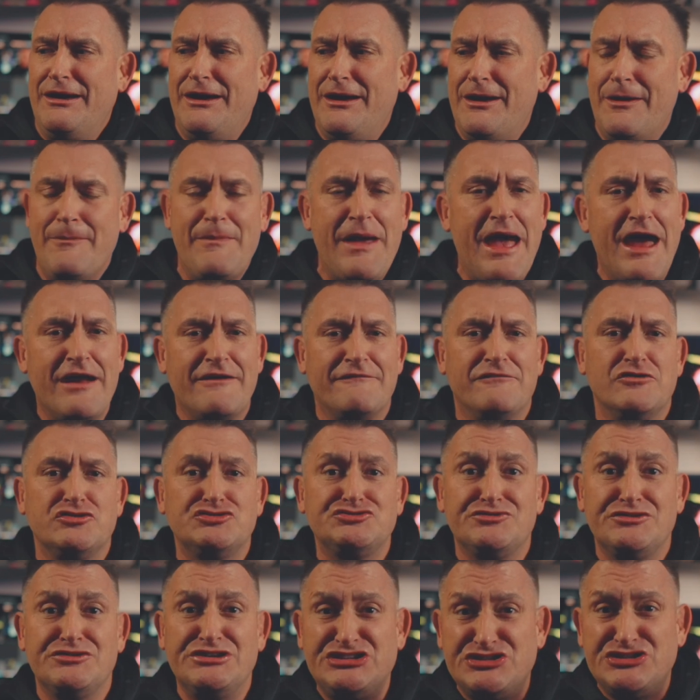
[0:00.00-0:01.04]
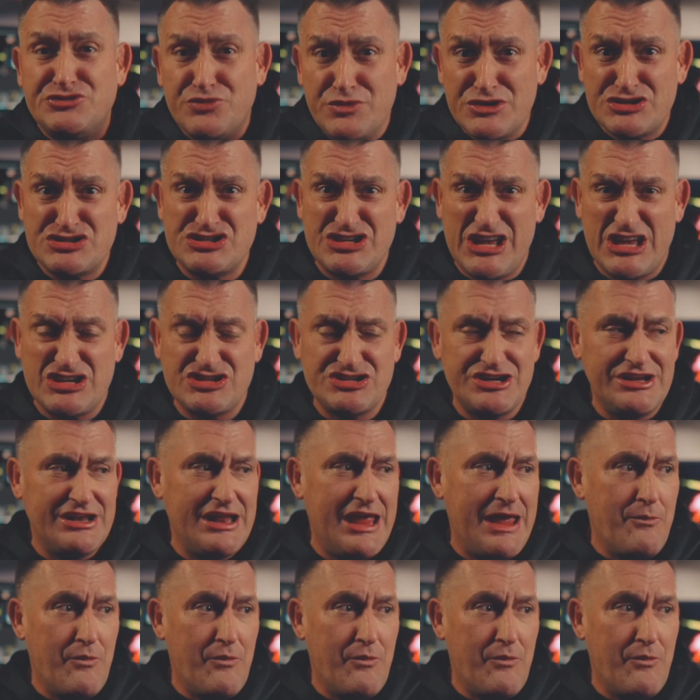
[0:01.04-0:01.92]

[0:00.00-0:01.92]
um, anniversary Twitch session.